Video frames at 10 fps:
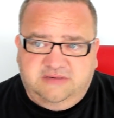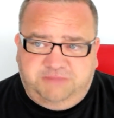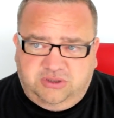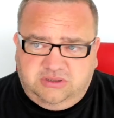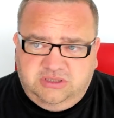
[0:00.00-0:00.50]

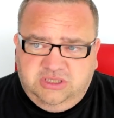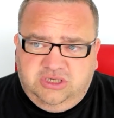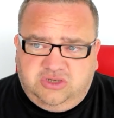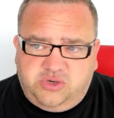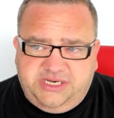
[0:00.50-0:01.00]

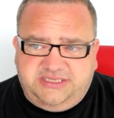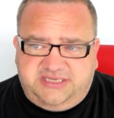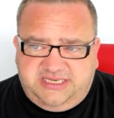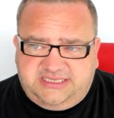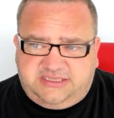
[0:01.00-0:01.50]
But going
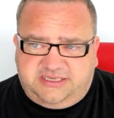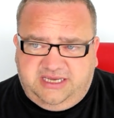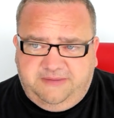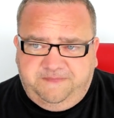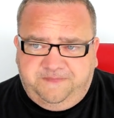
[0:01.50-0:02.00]
into this
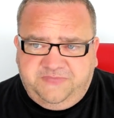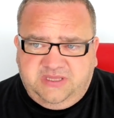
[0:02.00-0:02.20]
game,